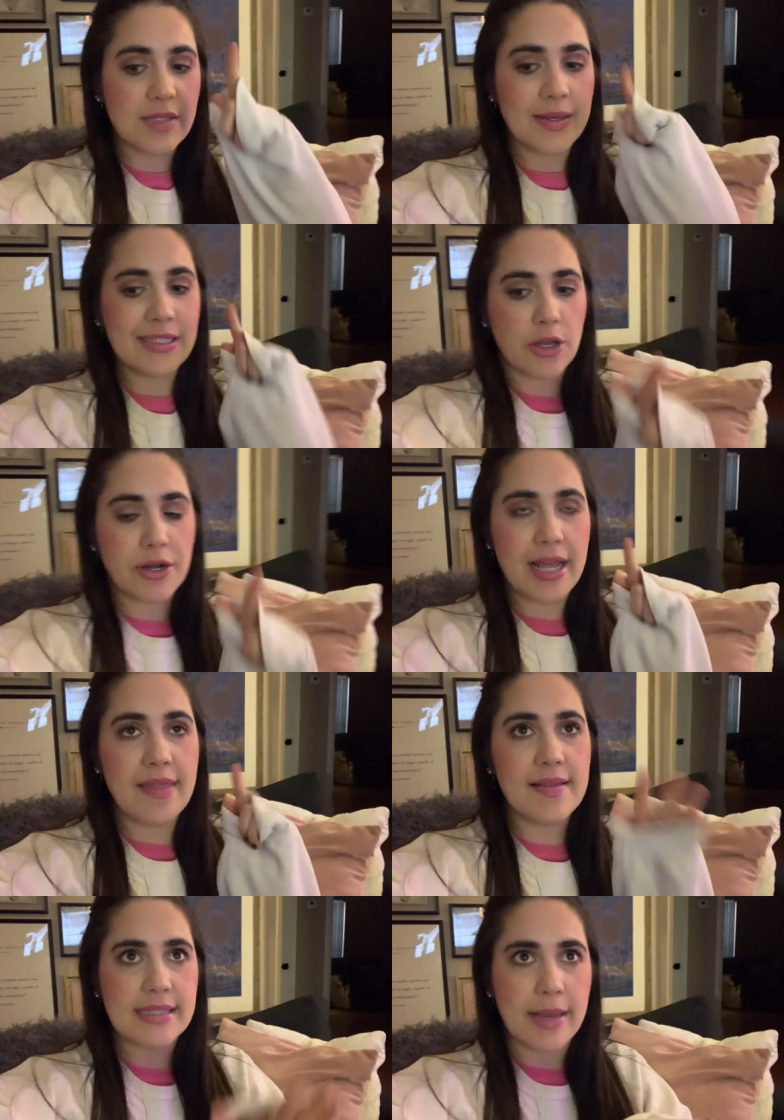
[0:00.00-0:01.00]
So I started it
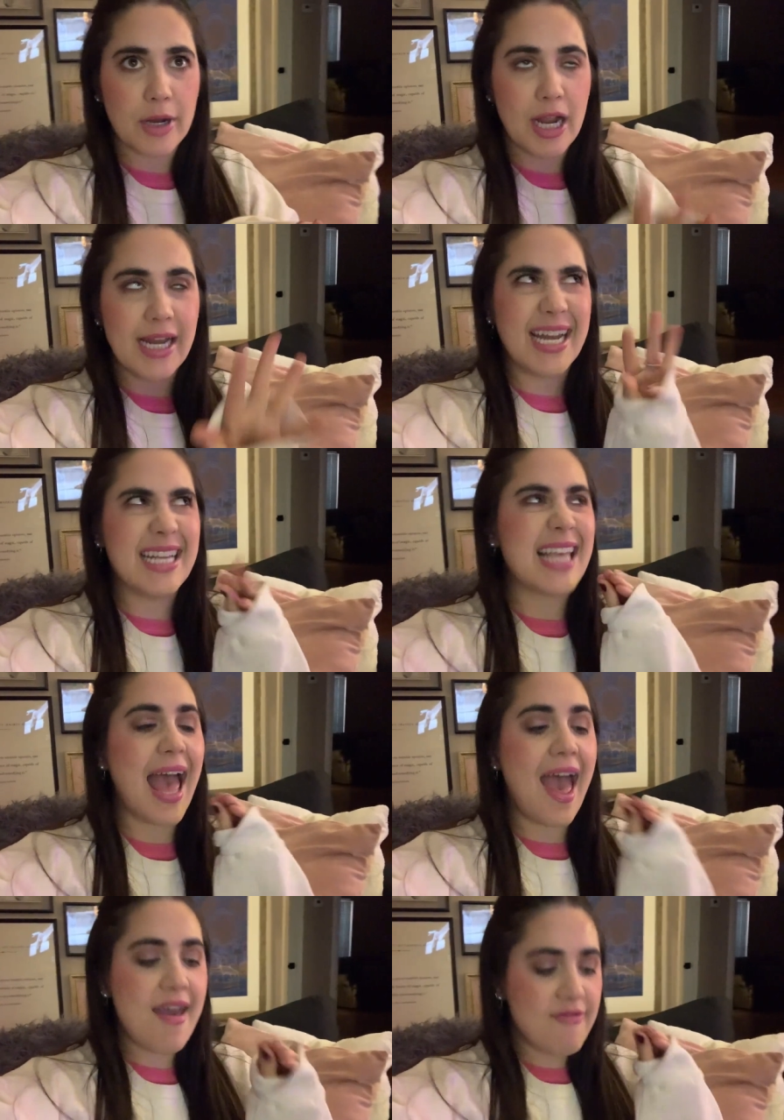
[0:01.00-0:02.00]
in the summer and it is
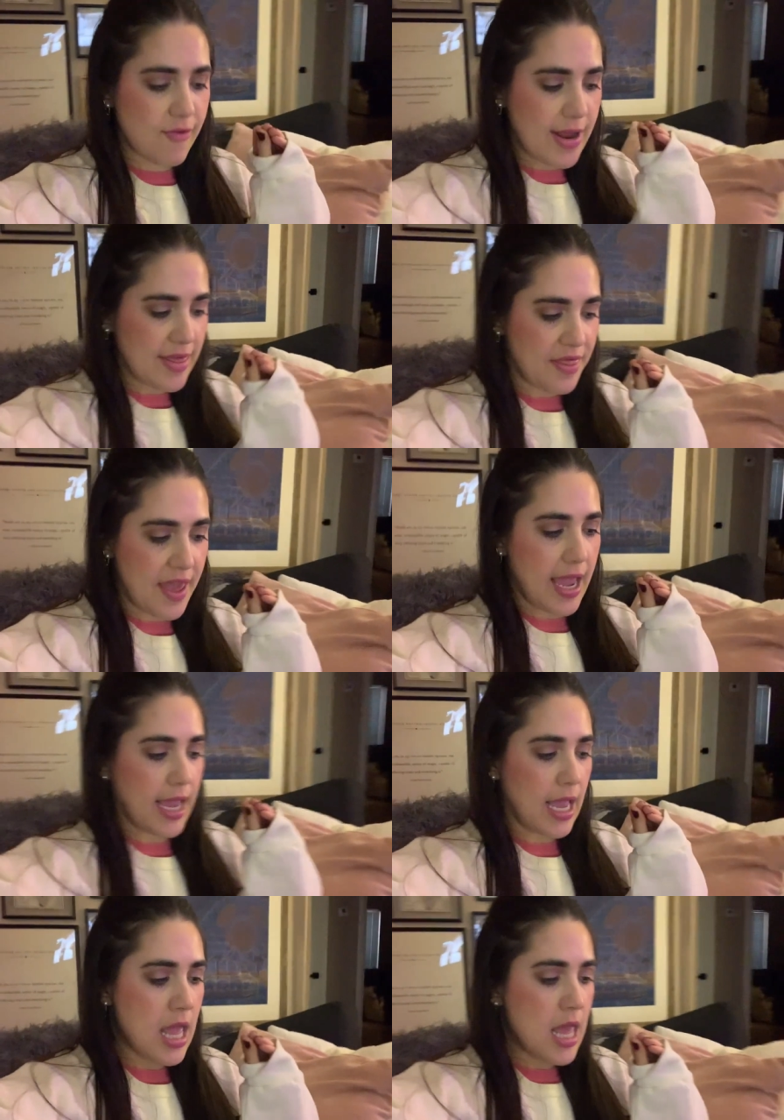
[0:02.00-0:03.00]

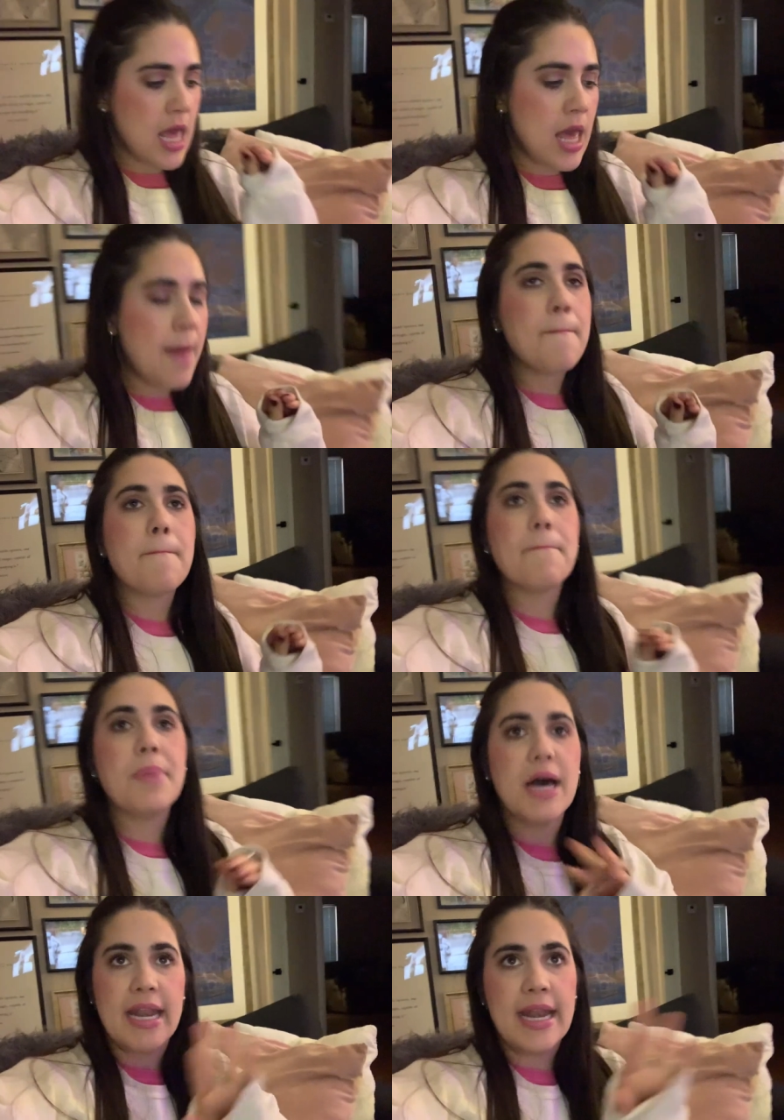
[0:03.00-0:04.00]
everything.
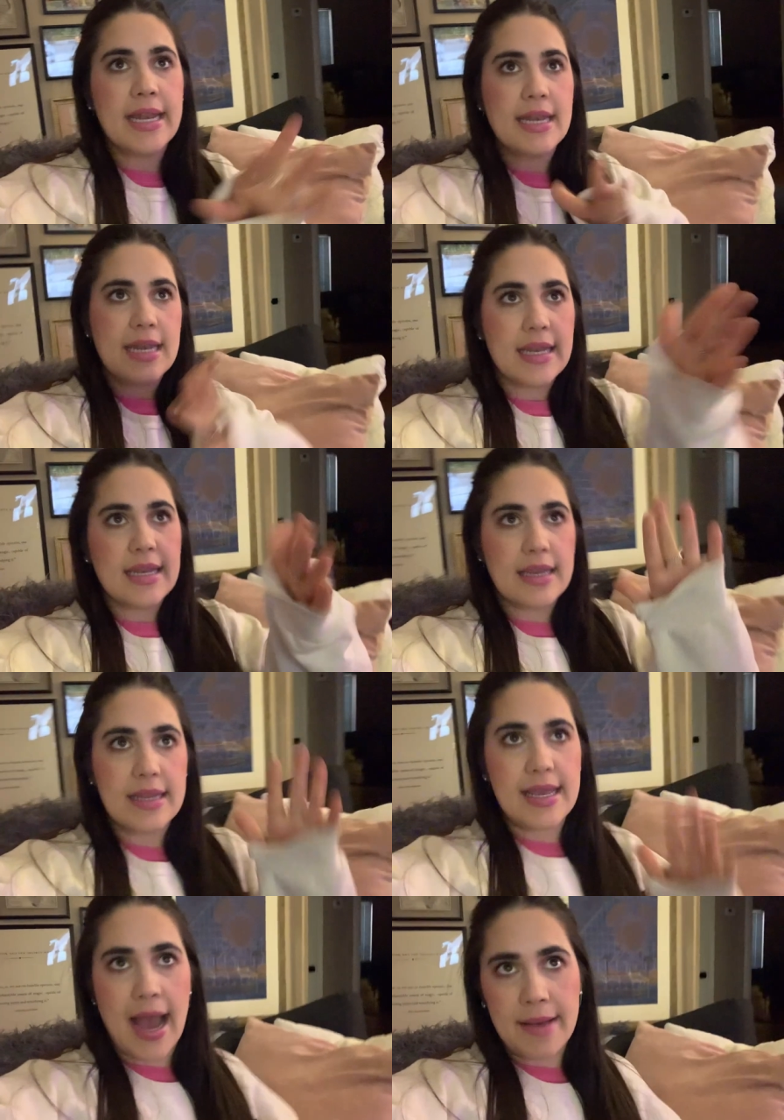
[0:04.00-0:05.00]
But
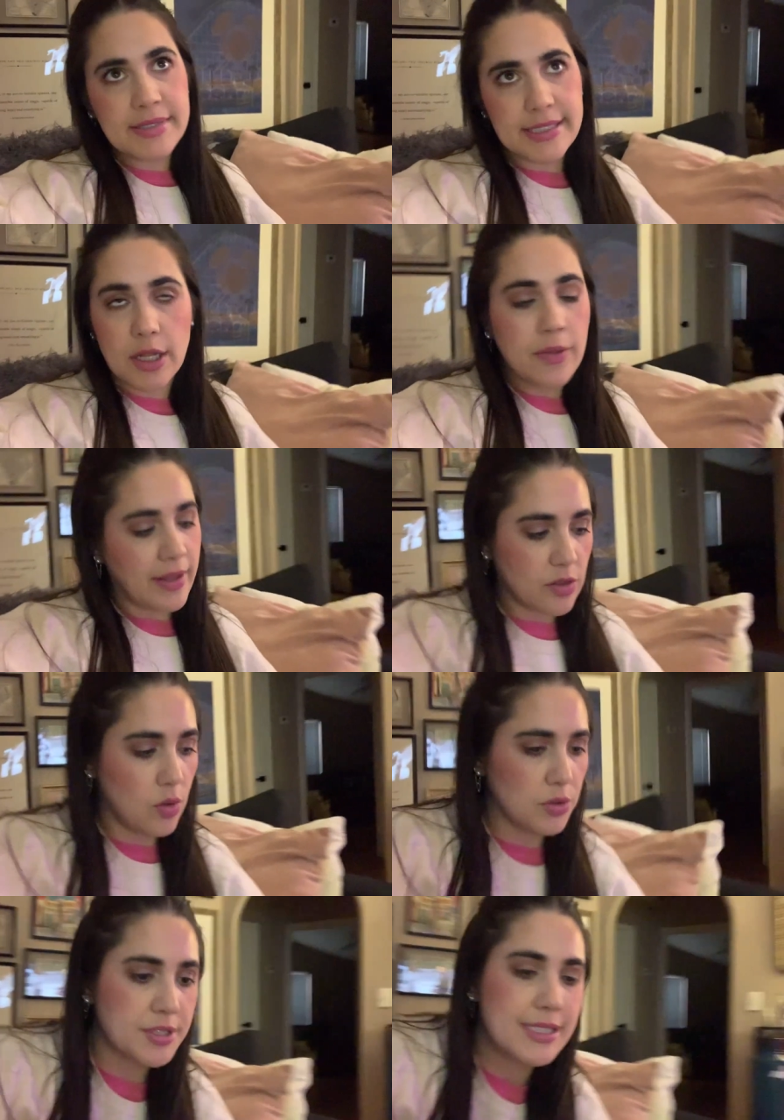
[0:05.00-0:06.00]
yeah, I'm still in like the
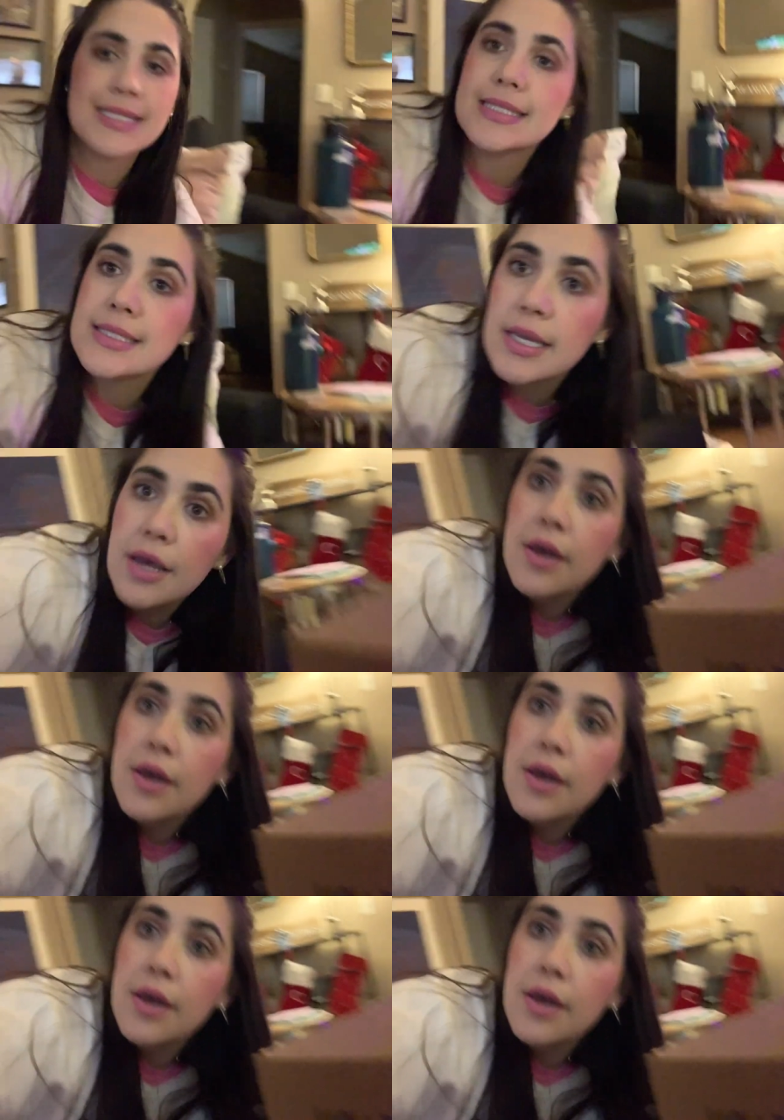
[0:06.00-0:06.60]
older seasons.